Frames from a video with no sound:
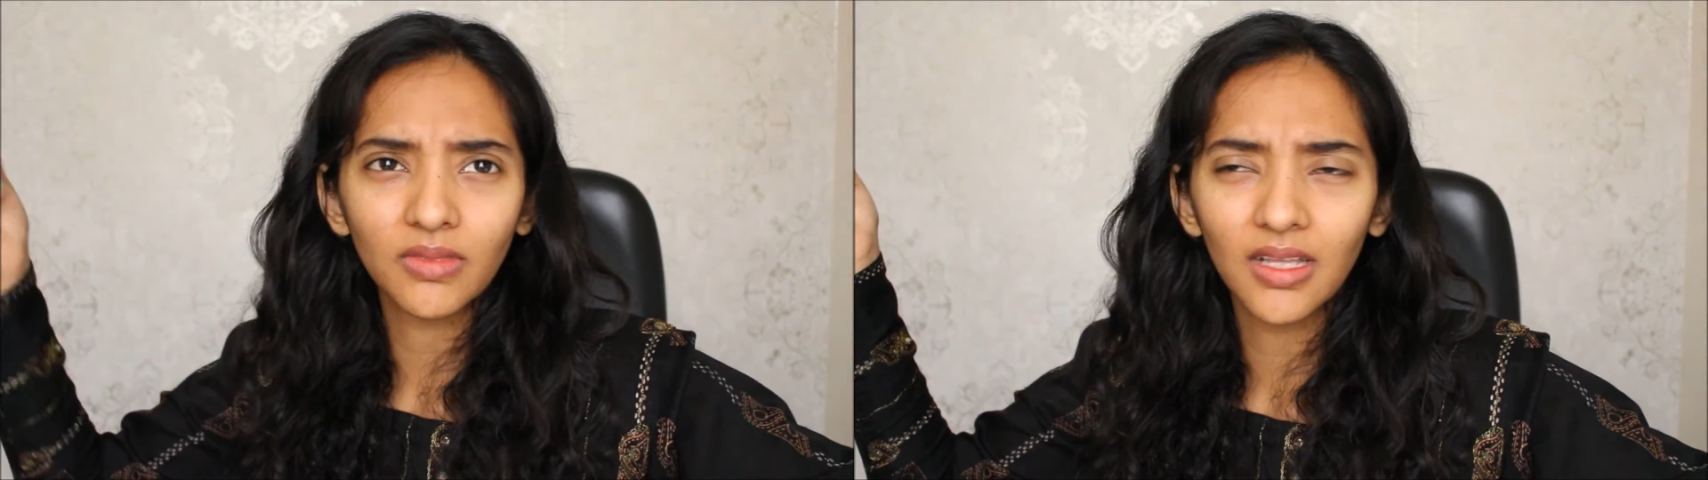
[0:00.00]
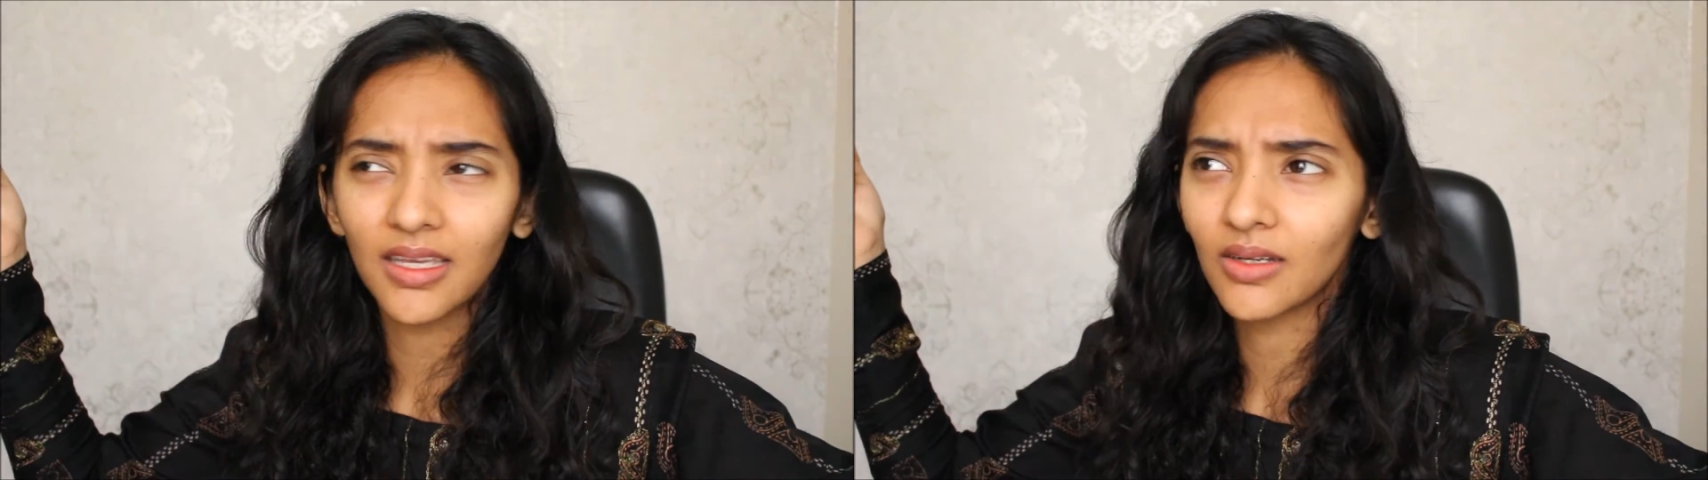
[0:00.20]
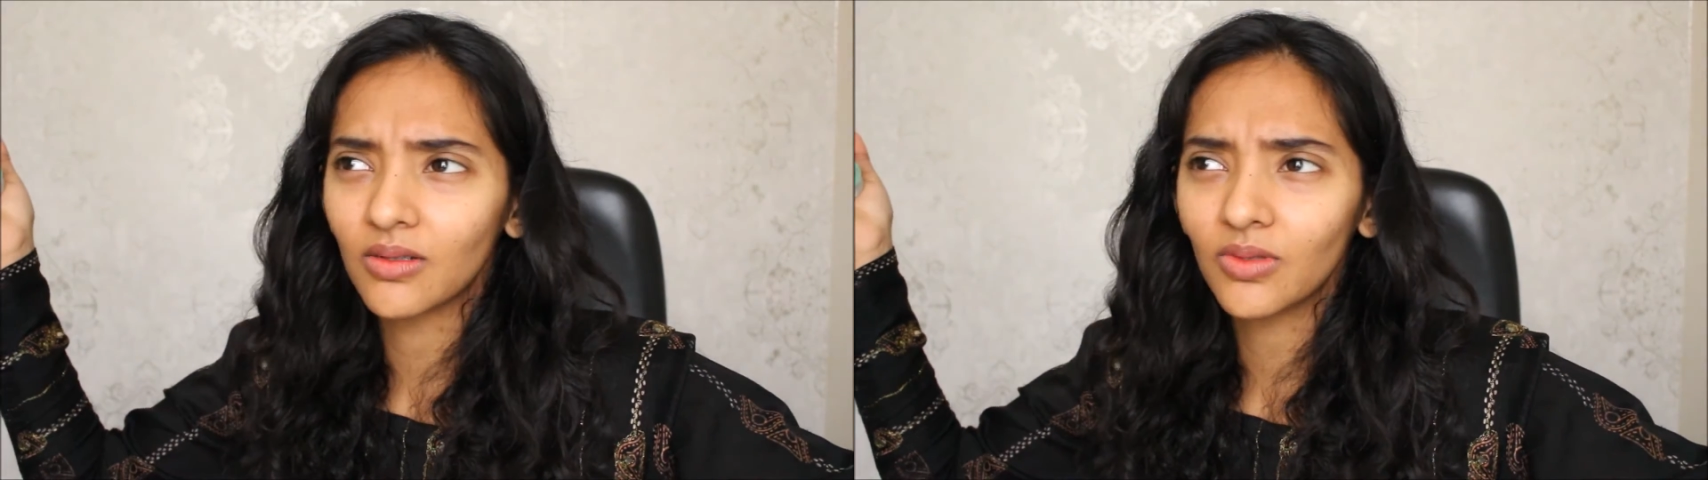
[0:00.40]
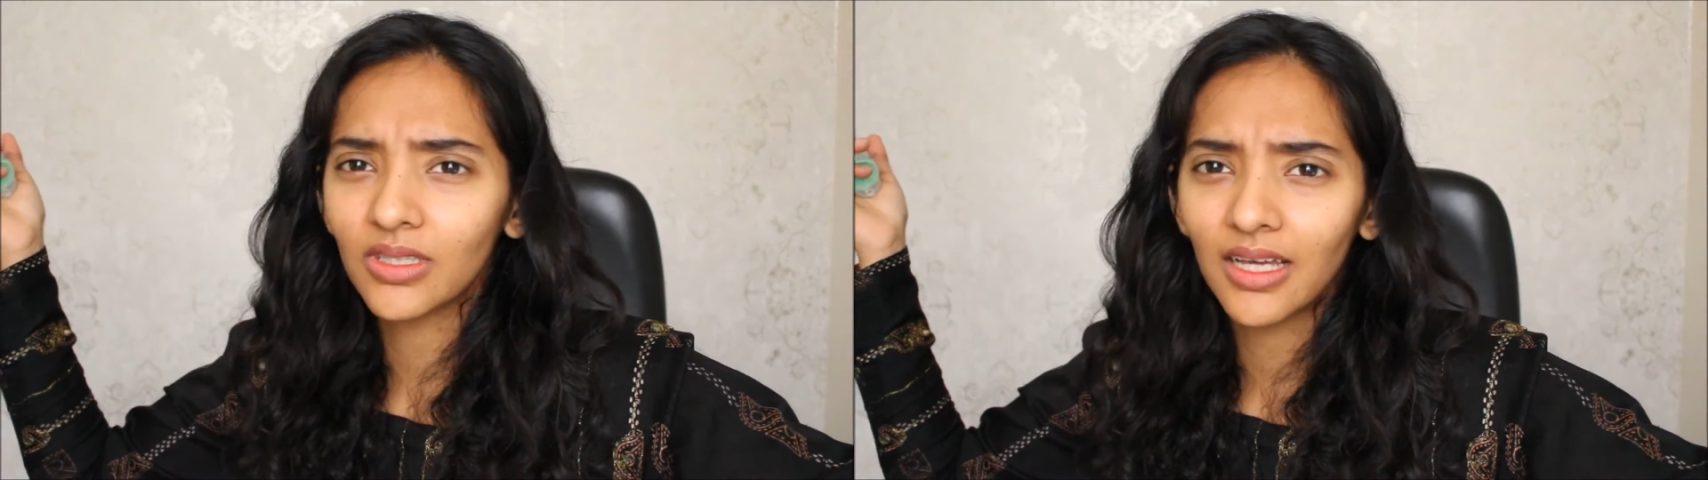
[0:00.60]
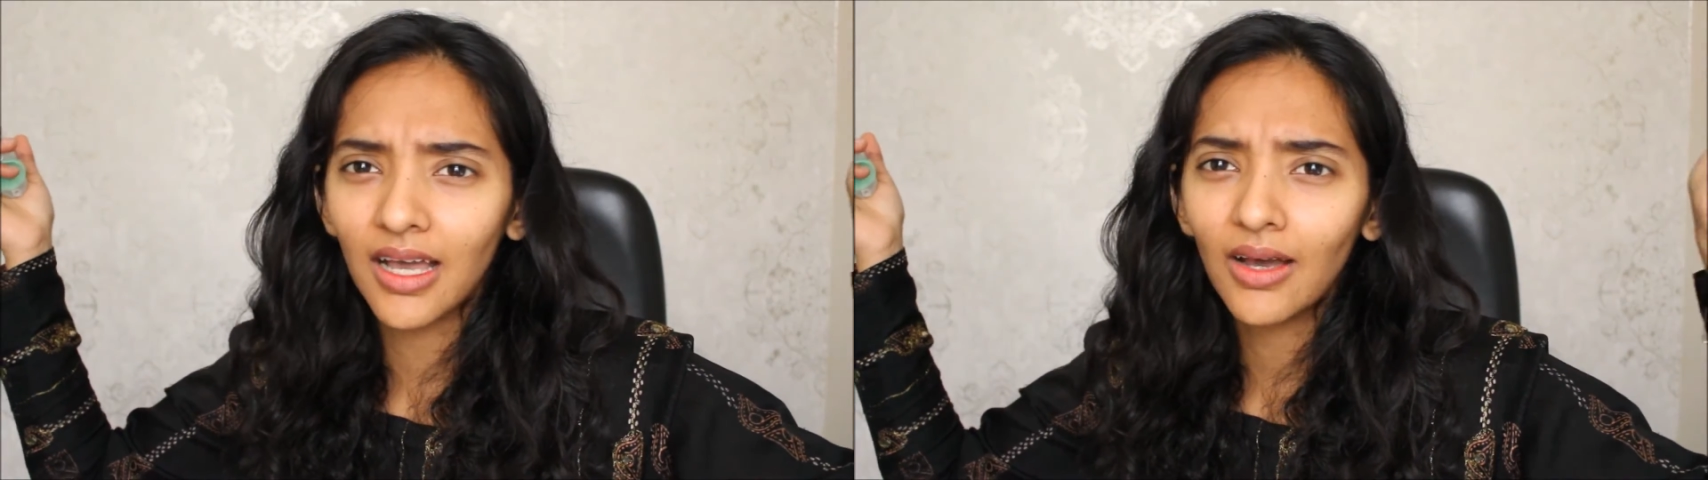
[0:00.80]
Like, what
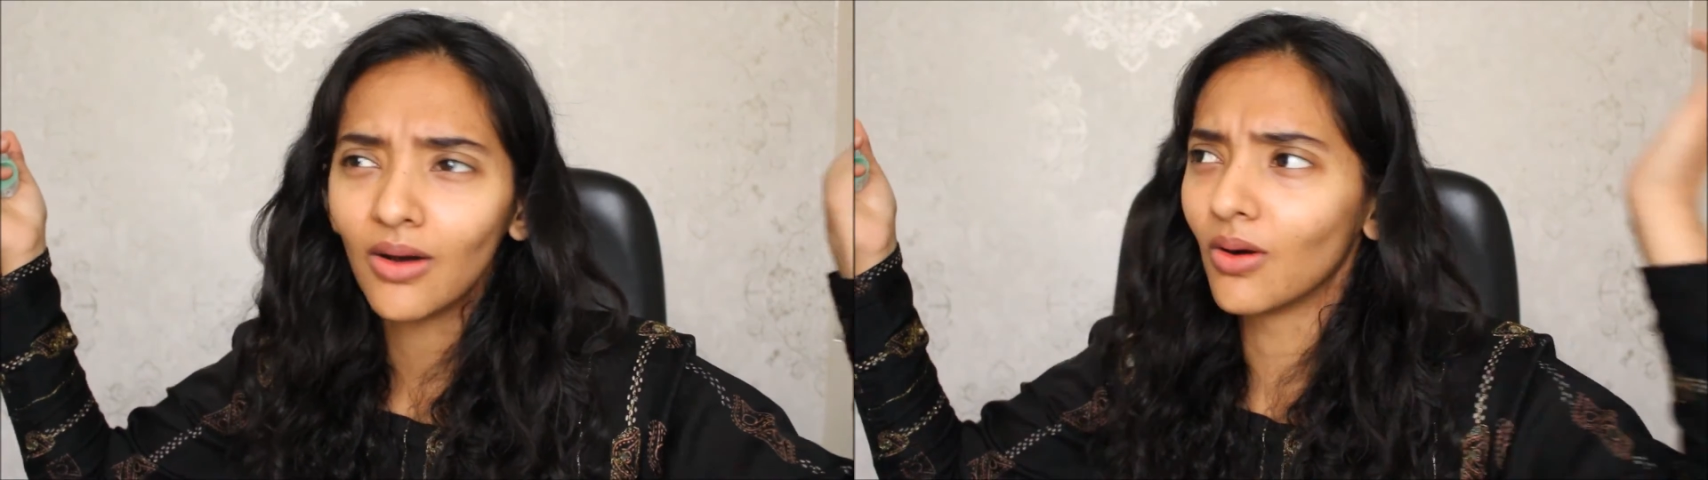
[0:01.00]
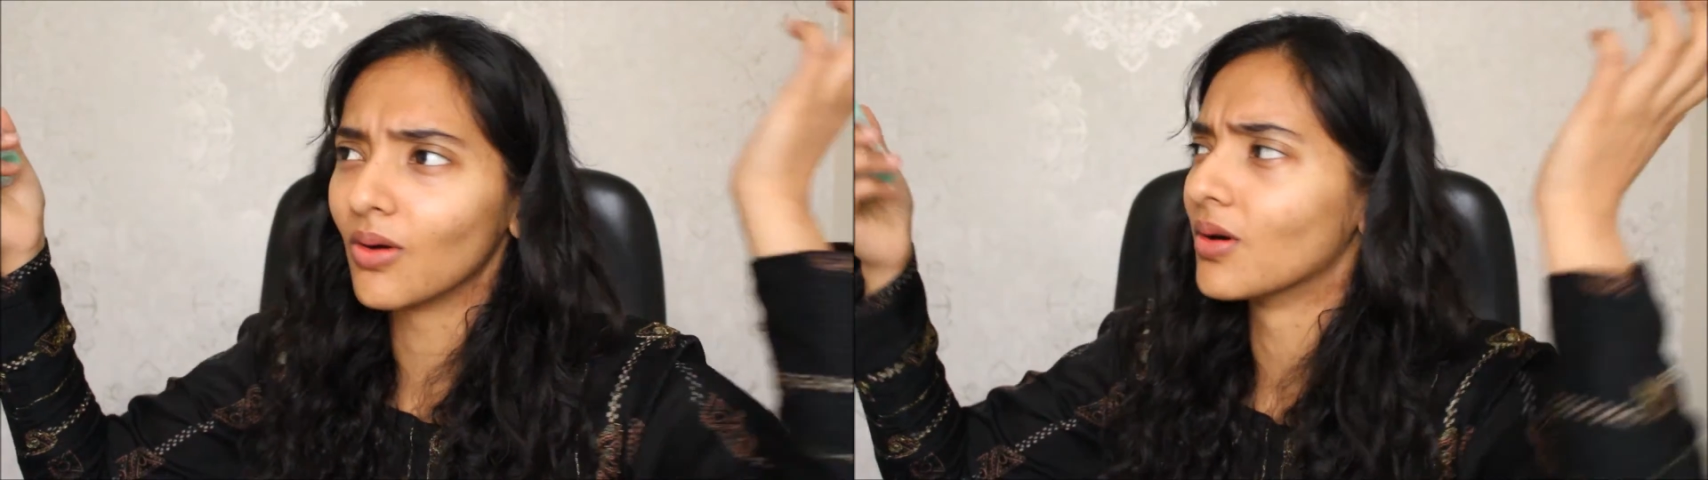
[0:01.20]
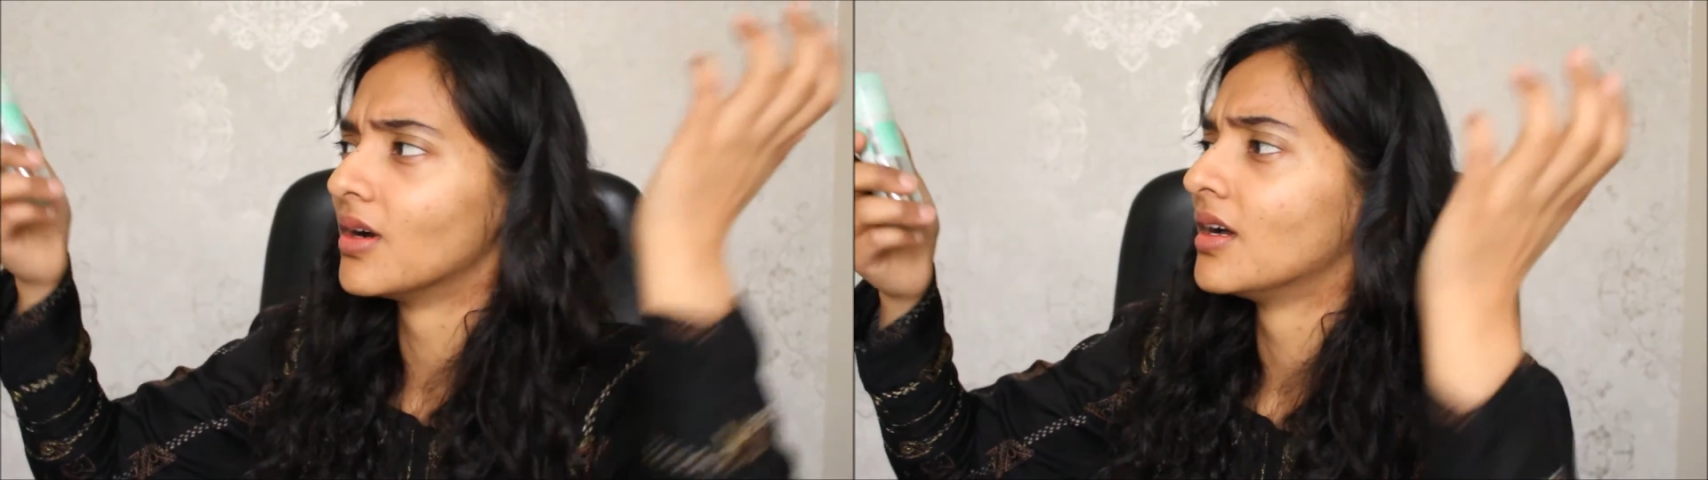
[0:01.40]
the hell?